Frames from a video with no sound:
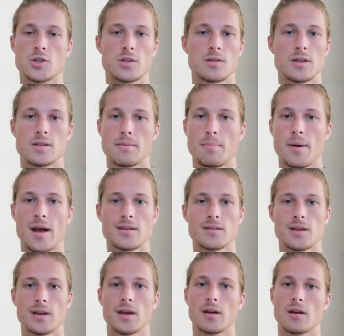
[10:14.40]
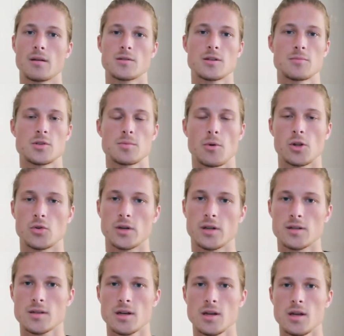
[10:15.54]
just did some passing, uh, some small
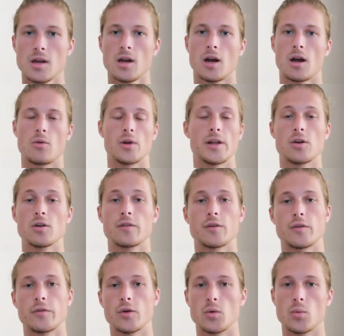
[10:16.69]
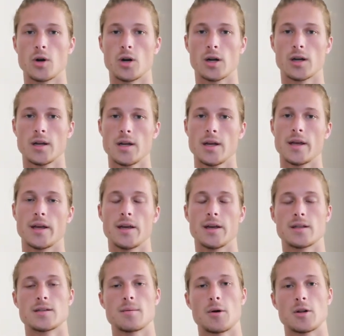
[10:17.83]
drills. Uh, really good for footwork.
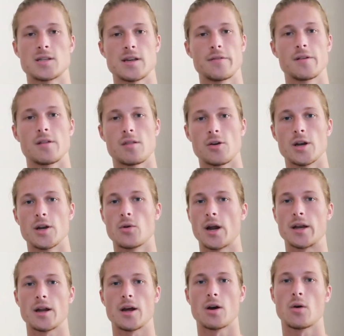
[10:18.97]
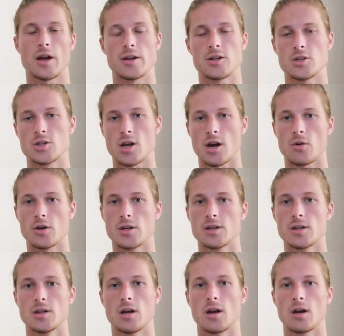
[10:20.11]
It's about 7.30 right now. I just showered
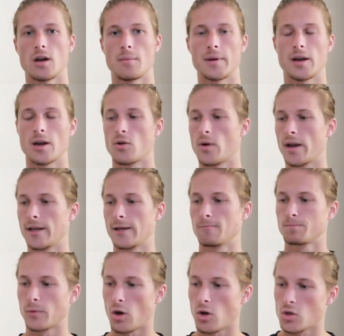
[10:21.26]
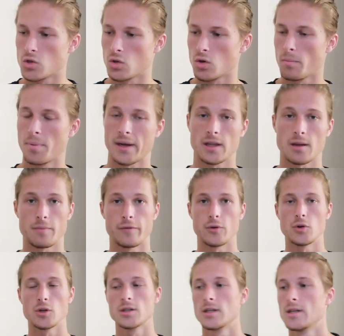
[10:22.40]
um, and got ready. Also picked up
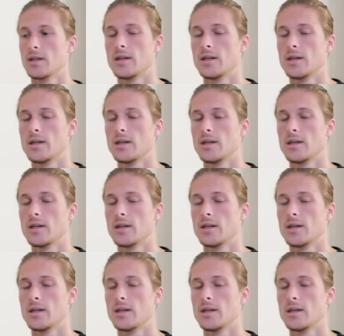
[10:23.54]
food.